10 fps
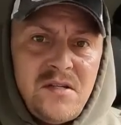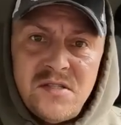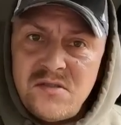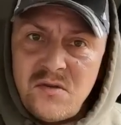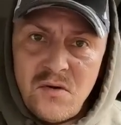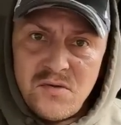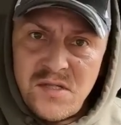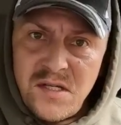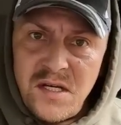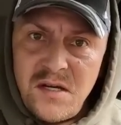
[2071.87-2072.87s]
He just throws
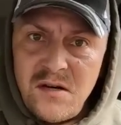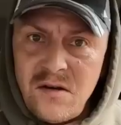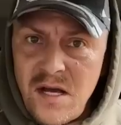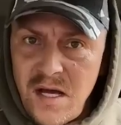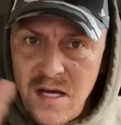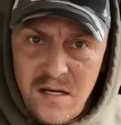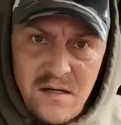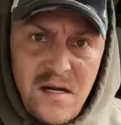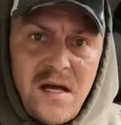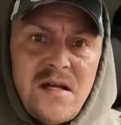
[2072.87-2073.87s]
it in gear
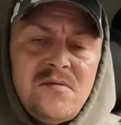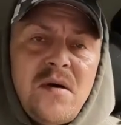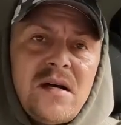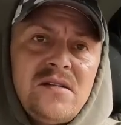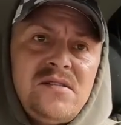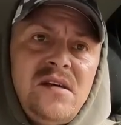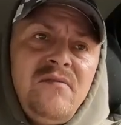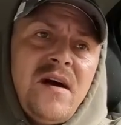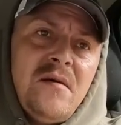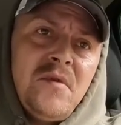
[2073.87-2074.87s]
and heads back to see
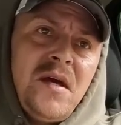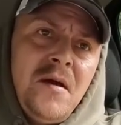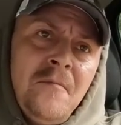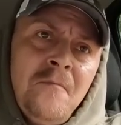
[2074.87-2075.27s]
family